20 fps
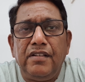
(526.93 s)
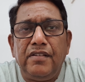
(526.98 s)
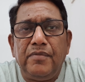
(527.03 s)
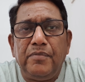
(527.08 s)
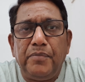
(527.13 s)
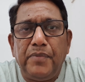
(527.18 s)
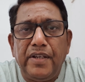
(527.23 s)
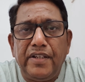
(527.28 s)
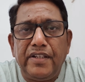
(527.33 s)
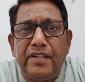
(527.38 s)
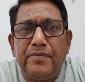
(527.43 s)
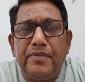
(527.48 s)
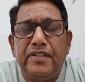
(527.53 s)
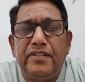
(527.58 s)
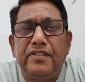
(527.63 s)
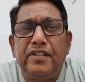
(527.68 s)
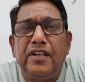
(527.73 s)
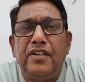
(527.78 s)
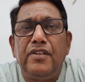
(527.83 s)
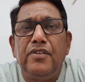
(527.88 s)

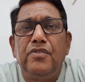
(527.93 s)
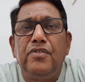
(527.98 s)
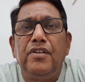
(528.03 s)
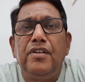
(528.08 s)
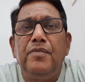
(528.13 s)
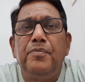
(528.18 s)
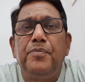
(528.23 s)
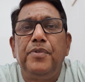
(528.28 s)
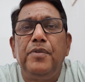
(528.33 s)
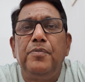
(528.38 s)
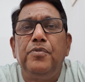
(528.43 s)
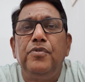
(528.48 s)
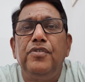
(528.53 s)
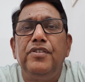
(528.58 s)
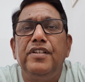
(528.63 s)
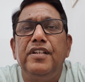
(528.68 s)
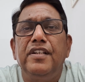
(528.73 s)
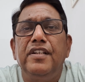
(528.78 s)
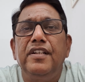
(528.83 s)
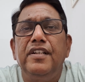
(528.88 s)
measurements are equal, people
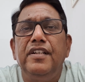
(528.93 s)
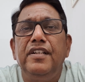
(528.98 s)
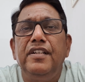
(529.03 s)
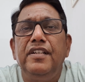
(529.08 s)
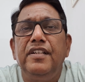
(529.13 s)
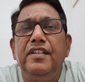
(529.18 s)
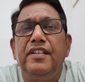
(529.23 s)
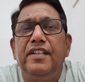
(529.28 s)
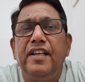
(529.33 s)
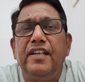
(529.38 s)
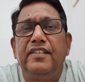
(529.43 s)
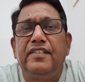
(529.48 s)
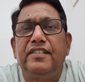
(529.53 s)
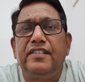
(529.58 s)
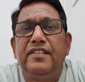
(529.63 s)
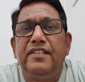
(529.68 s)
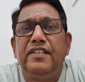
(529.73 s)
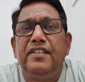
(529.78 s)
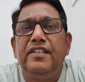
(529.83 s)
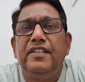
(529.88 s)
generally guess
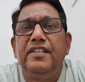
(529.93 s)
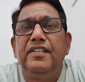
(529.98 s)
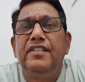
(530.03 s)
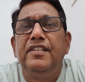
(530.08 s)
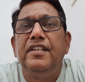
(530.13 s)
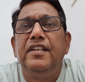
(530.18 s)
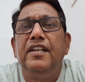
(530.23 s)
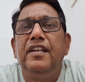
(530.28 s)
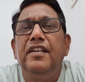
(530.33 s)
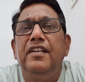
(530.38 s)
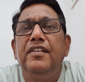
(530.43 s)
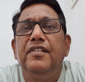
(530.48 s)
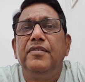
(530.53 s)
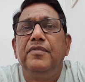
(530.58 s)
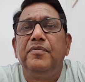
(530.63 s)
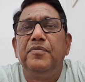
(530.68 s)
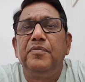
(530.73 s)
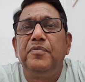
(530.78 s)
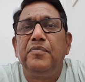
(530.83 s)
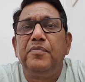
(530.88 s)
it is a
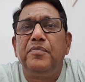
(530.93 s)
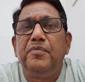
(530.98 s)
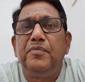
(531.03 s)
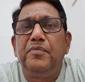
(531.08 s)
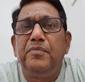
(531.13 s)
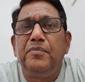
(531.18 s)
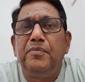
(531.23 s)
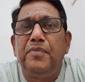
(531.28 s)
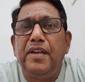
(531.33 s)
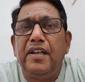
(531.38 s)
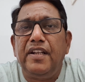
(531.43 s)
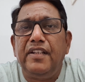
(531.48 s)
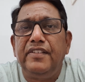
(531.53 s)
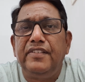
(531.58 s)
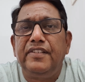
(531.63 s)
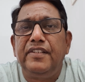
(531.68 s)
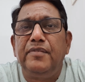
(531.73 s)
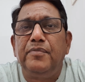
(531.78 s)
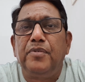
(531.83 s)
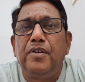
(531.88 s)

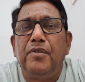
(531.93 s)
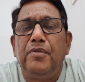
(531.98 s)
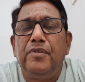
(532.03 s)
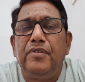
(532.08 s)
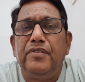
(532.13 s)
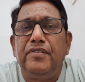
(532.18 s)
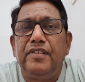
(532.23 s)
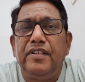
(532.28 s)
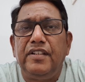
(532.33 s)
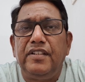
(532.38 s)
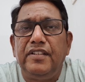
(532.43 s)
balancing problem.